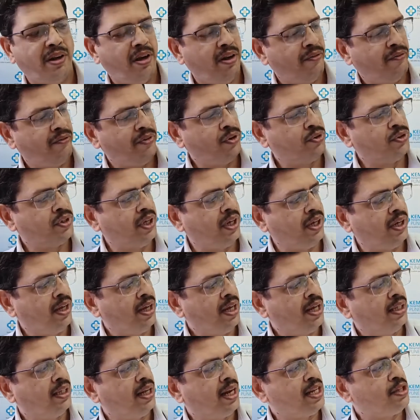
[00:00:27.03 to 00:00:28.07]
if you see,
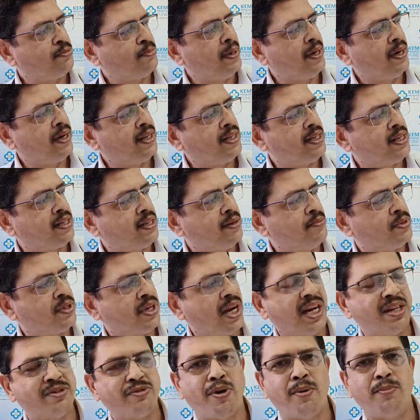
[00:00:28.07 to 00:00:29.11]
the respiratory system
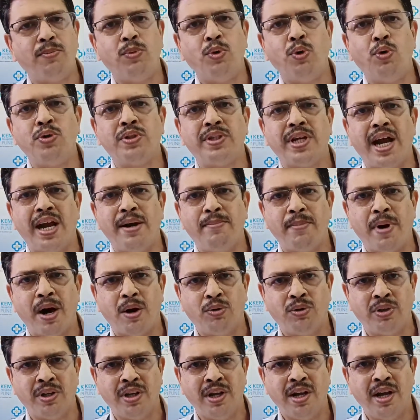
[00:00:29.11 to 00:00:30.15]
starts from nose and
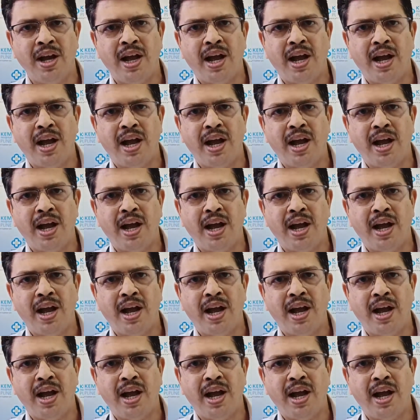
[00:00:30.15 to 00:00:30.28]
mouth,